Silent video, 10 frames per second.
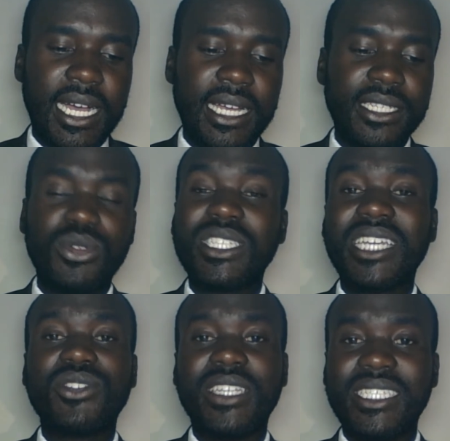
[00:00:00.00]
it was
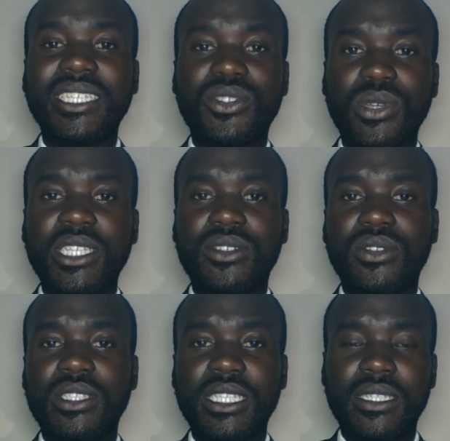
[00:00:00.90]
actually 6 weeks,
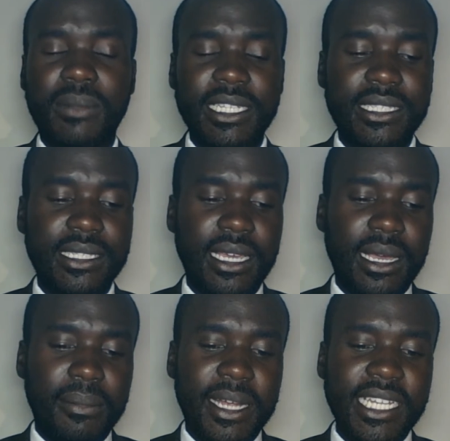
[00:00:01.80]
not 6 months.
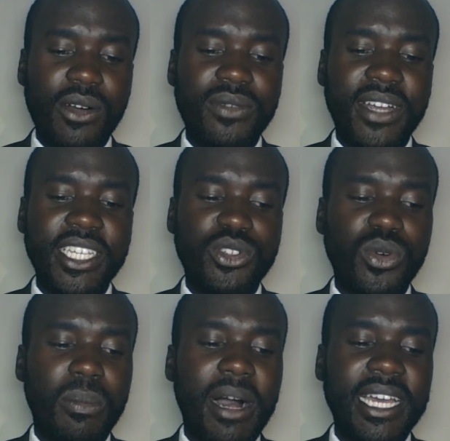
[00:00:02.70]
But however, he
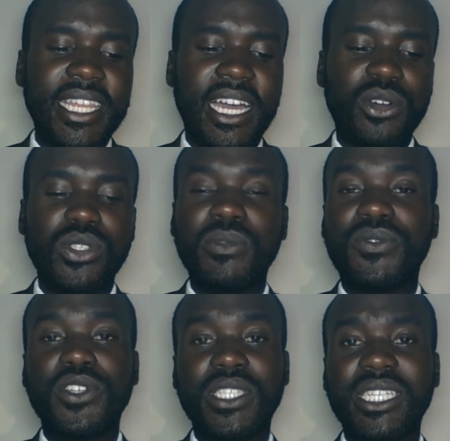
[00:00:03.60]
took back the house
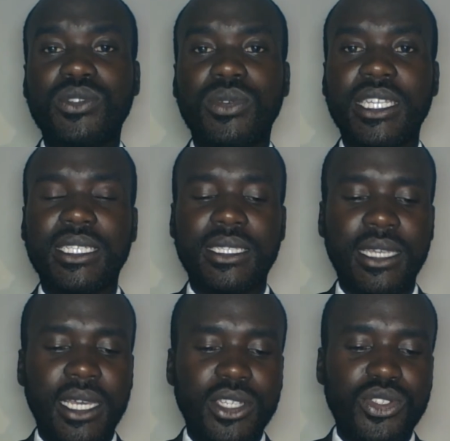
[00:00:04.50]
before 6 weeks.
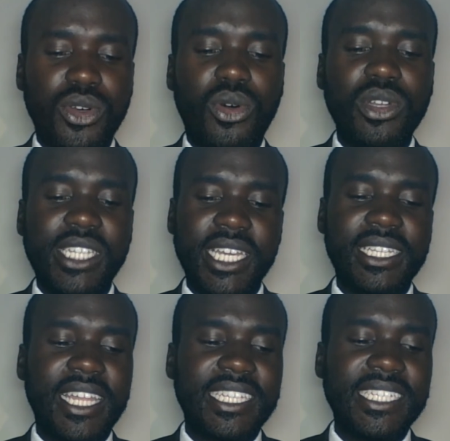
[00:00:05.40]
So court
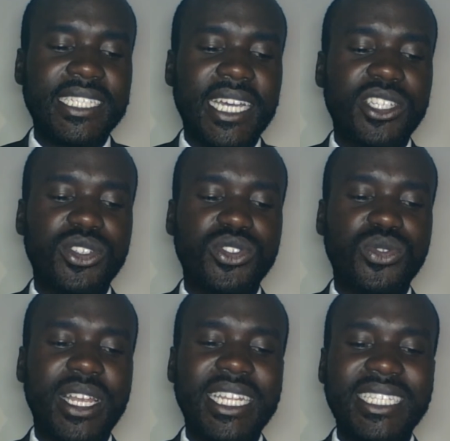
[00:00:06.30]
held that his actions
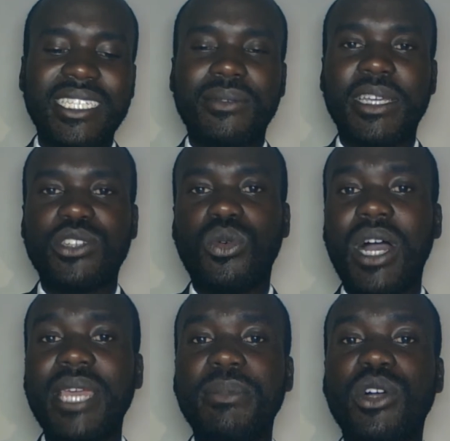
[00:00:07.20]
were legitimate.
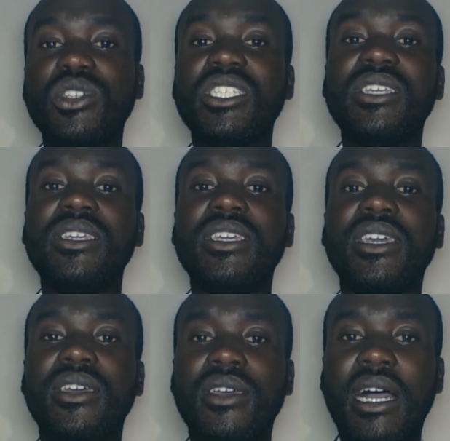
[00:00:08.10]
Why? Because he
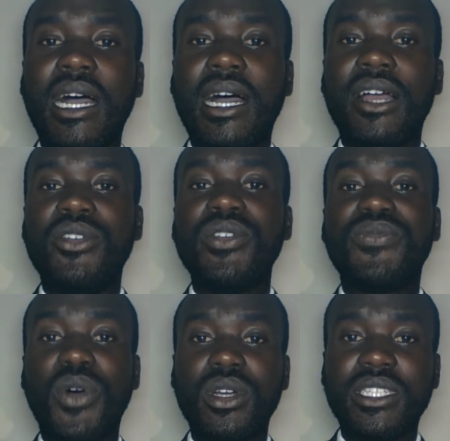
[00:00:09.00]

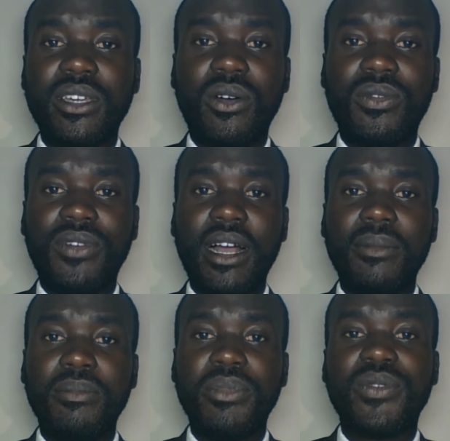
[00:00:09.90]
revoked the offer
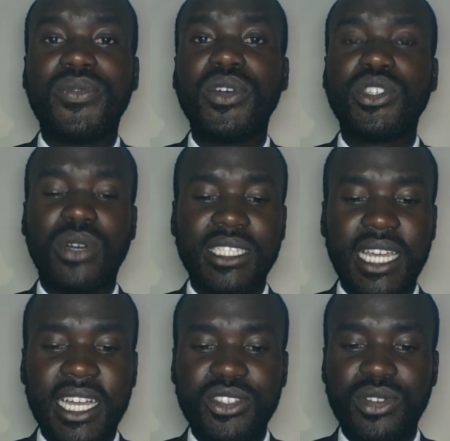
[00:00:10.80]
before it was
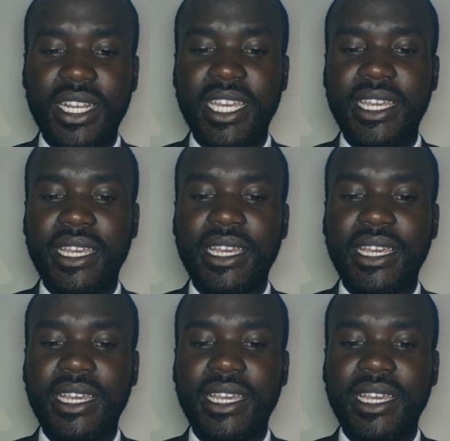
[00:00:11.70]
actually